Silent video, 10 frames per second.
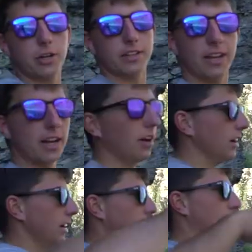right there
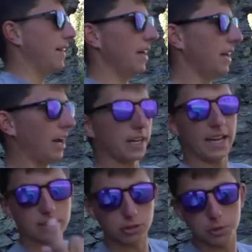and then uh,
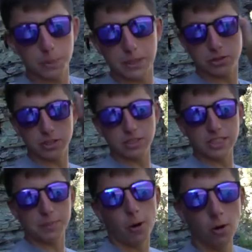cast our spinners in the
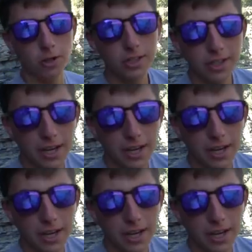deep hole